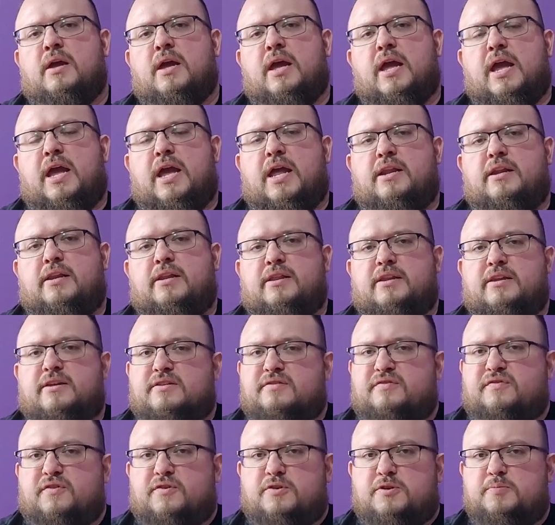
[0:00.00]
And in
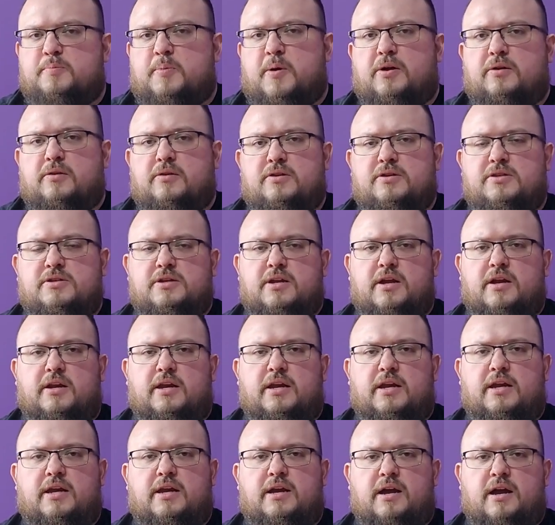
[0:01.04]
this first part of the
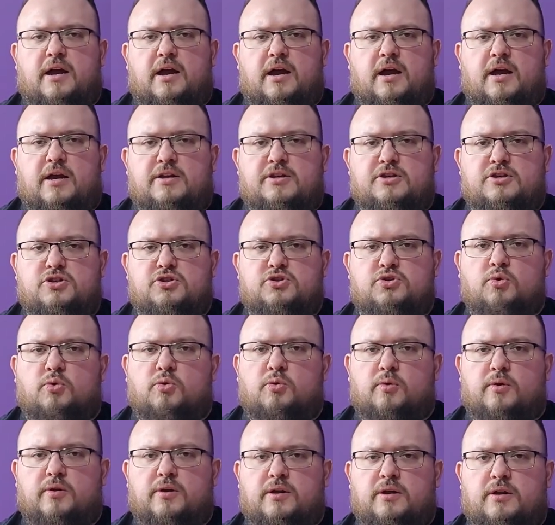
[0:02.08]
study, I
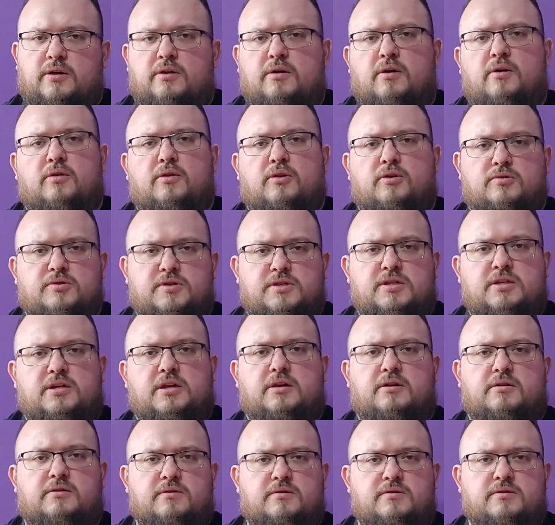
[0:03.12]
sorted all those
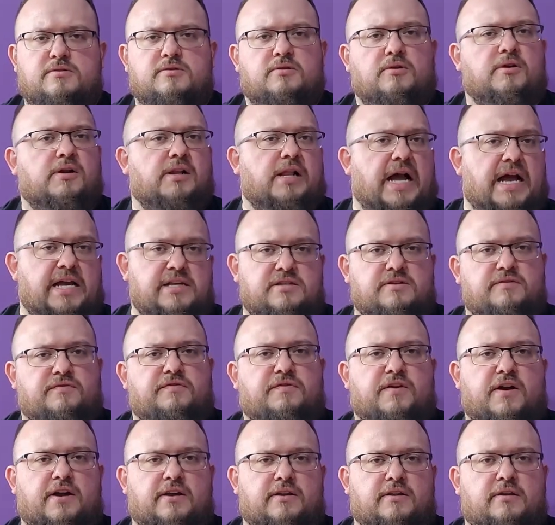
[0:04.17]
skills or
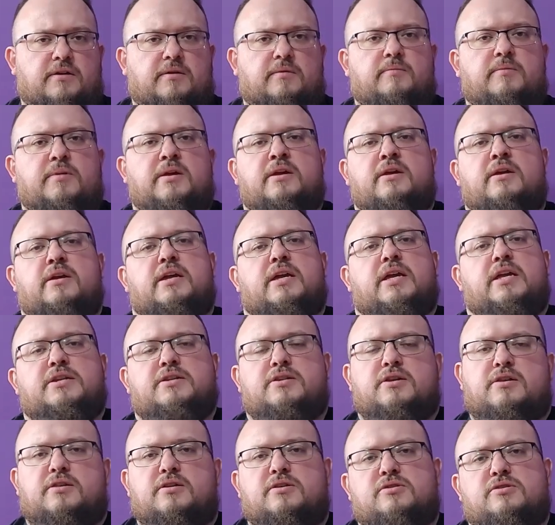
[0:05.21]
classified them
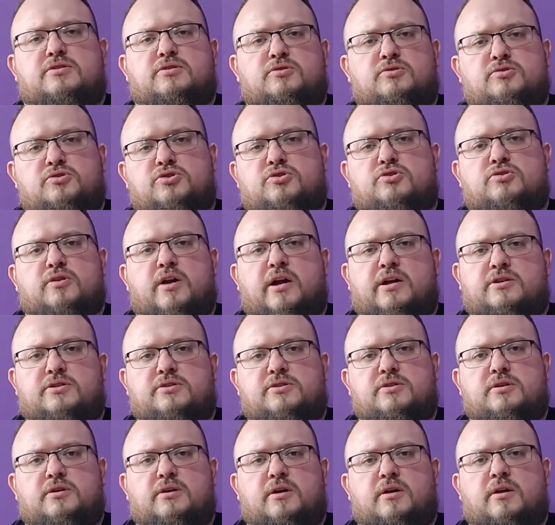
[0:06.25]
into this new
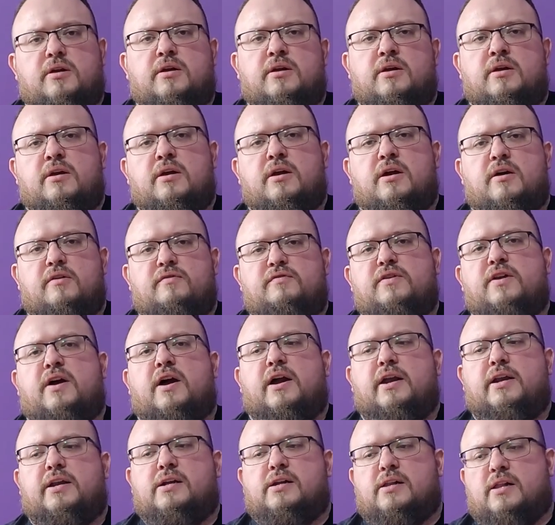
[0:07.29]
structure of
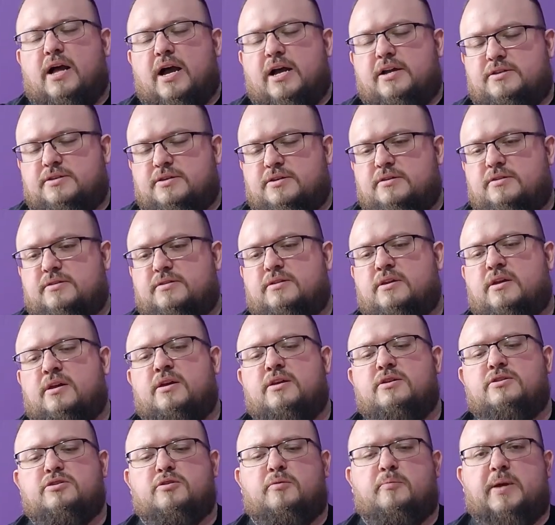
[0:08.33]
9 classes.
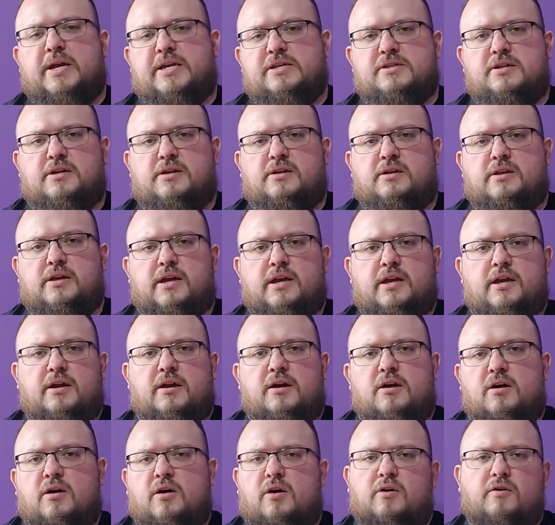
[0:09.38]
So
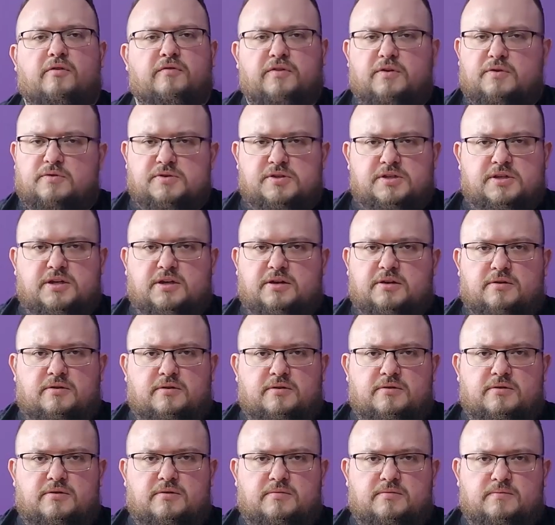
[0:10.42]
basically, all of those
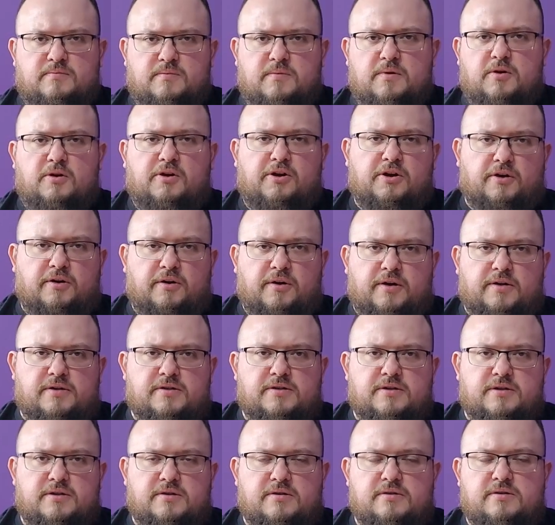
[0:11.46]
skill
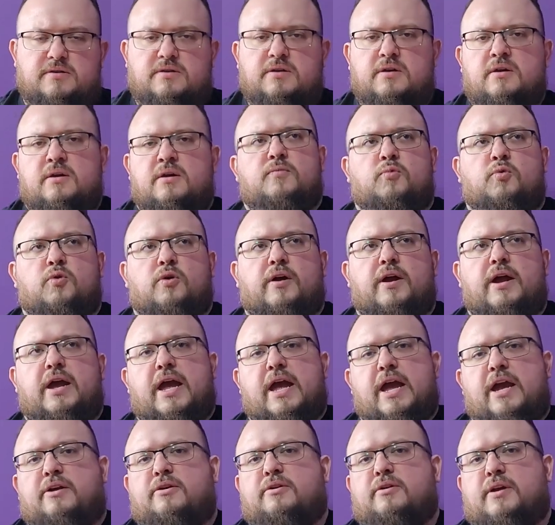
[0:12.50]
occurrences were
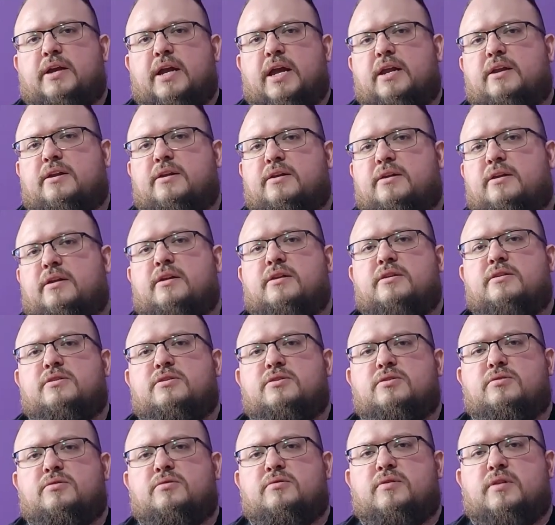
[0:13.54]
aggregated
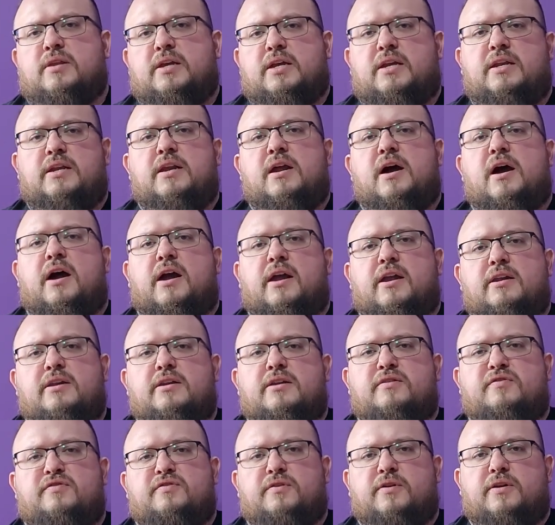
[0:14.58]
into the 9
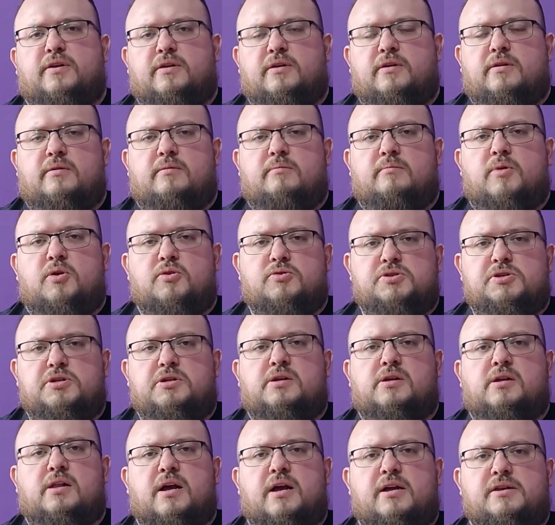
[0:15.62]
different
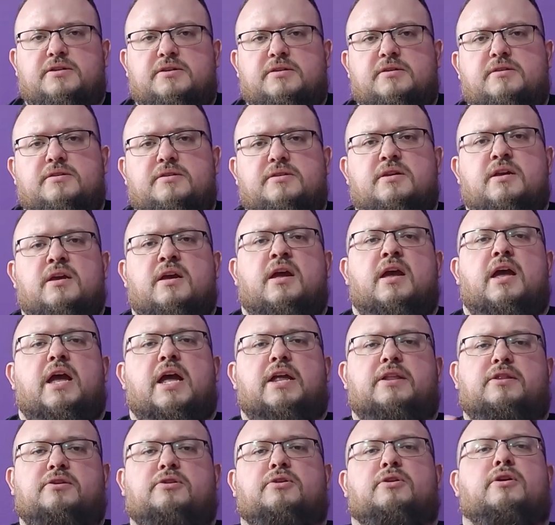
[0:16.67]
motion classes,
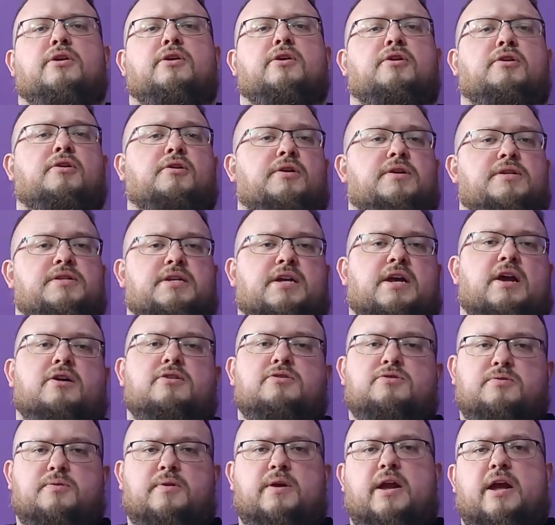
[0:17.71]
and their occurrence
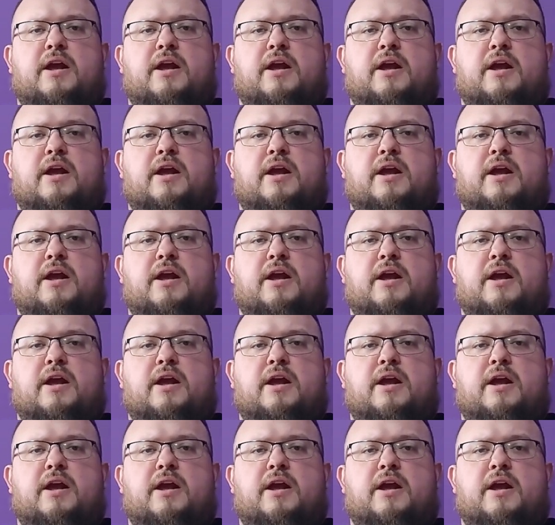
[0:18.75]
counts were